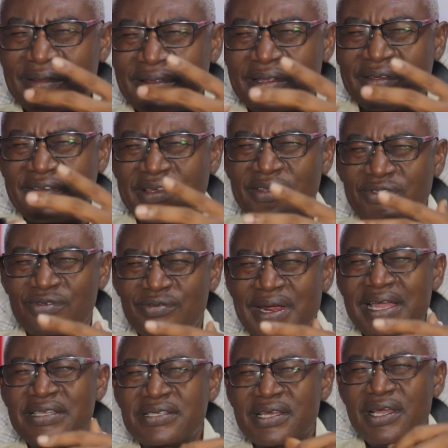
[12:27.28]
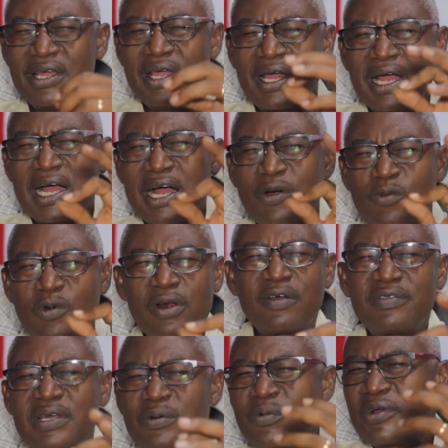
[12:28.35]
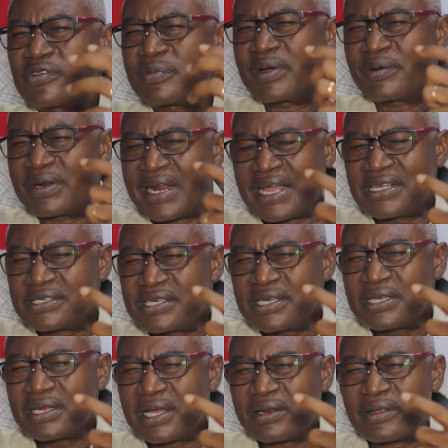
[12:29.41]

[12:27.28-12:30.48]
these things right, one of them was about 19,